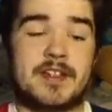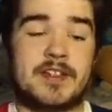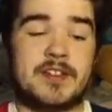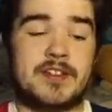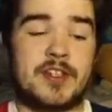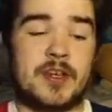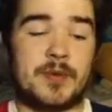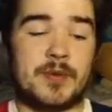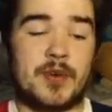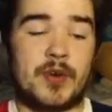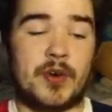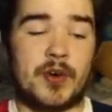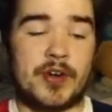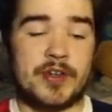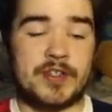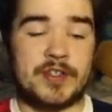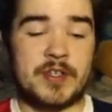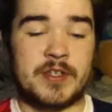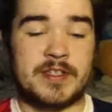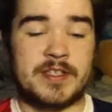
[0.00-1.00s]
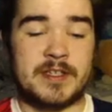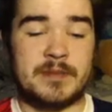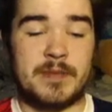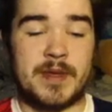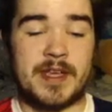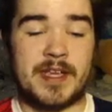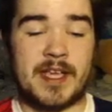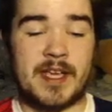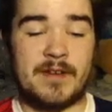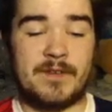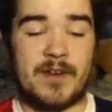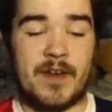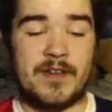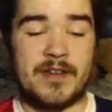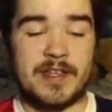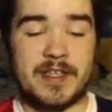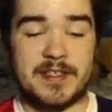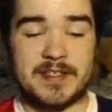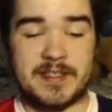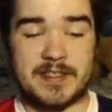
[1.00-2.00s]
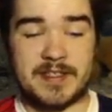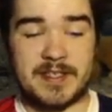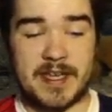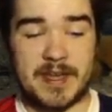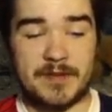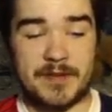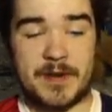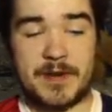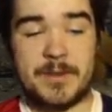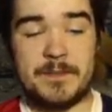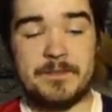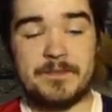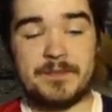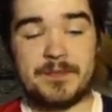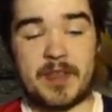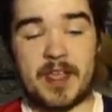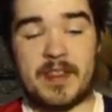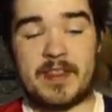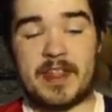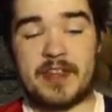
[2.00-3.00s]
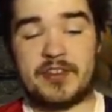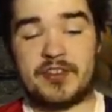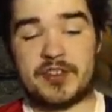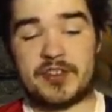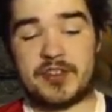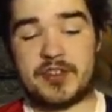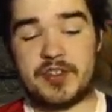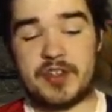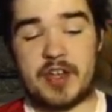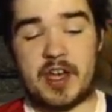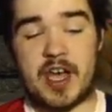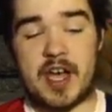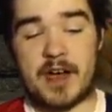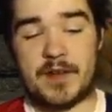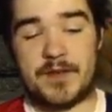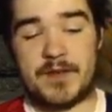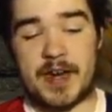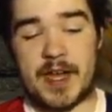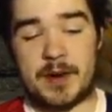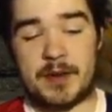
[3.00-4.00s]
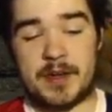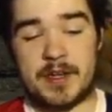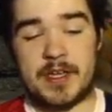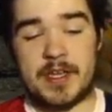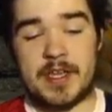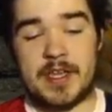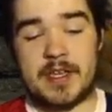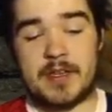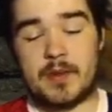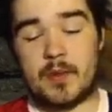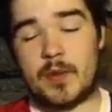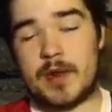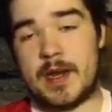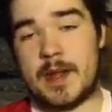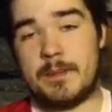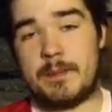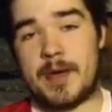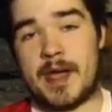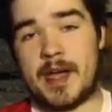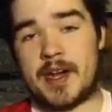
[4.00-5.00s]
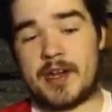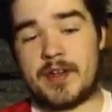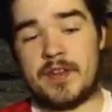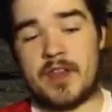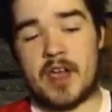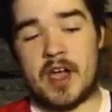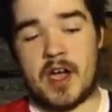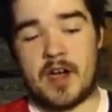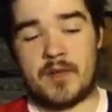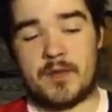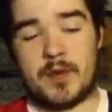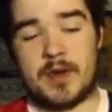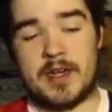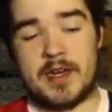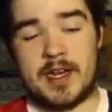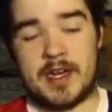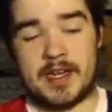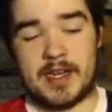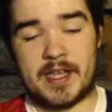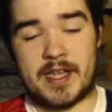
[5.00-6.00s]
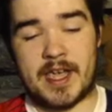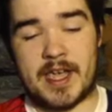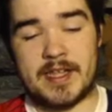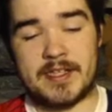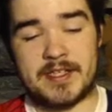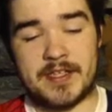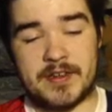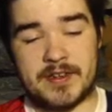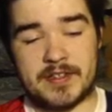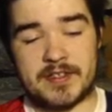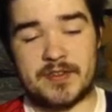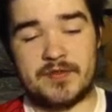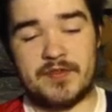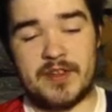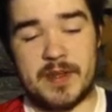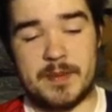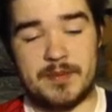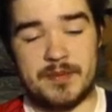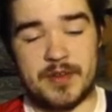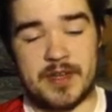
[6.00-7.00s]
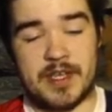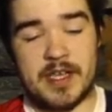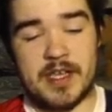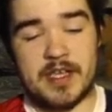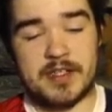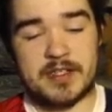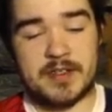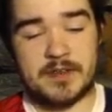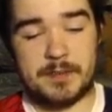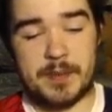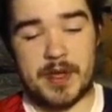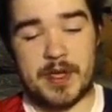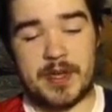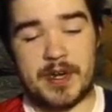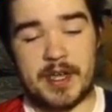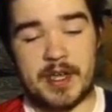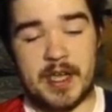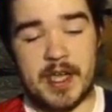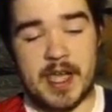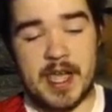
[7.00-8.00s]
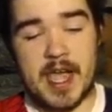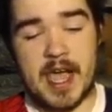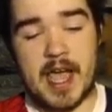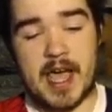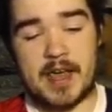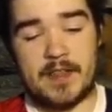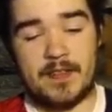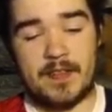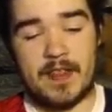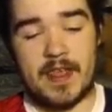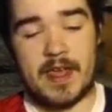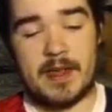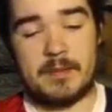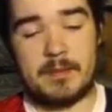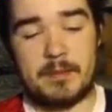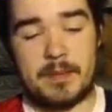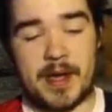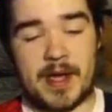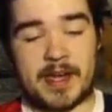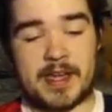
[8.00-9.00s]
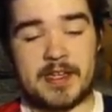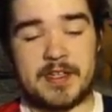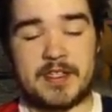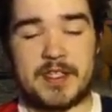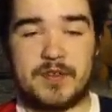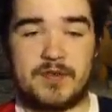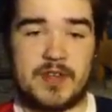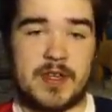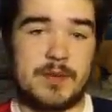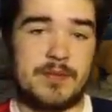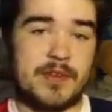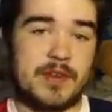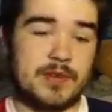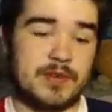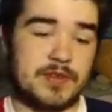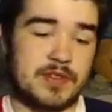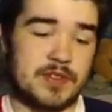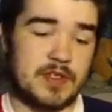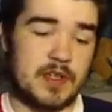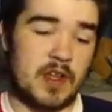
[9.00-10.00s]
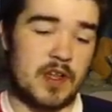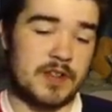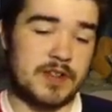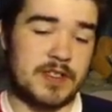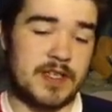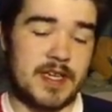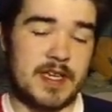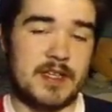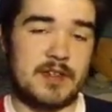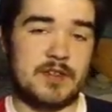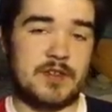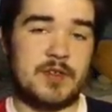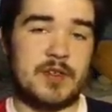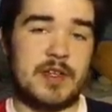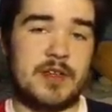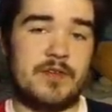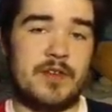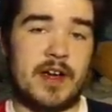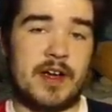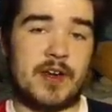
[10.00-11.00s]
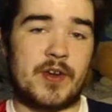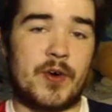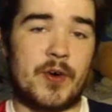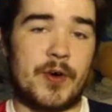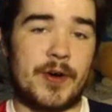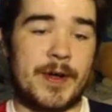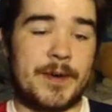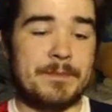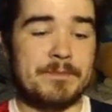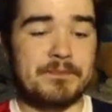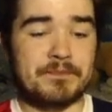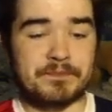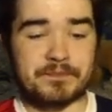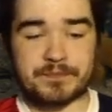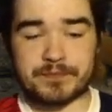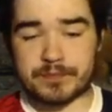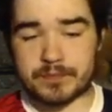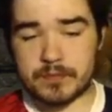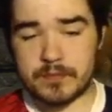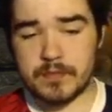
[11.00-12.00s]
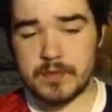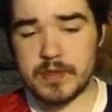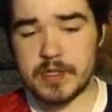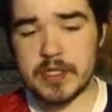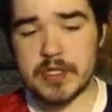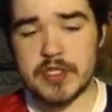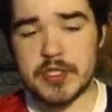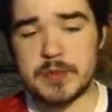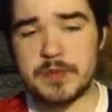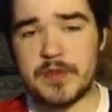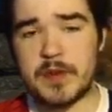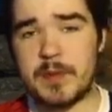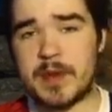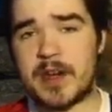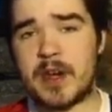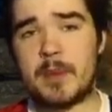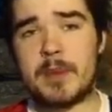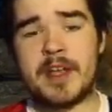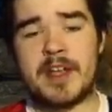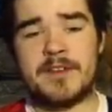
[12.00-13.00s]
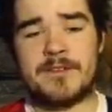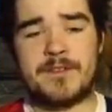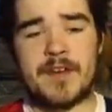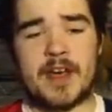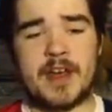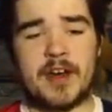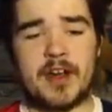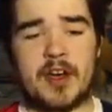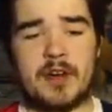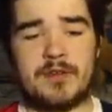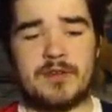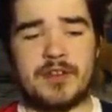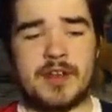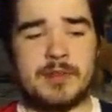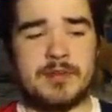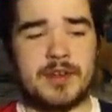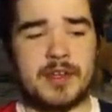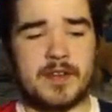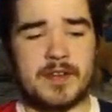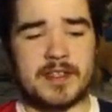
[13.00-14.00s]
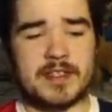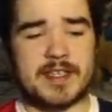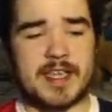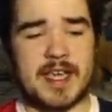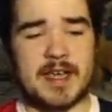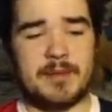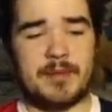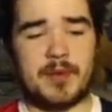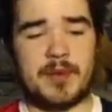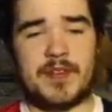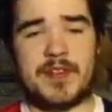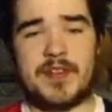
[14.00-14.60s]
the top corner, so it did make it a very easy save. And then just under half an hour, win it back on the halfway line, Keita into Ribery to Werner, and then back into Ribery, who slots it into the right corner. Some of you may not be a fan of Ribery on this game, with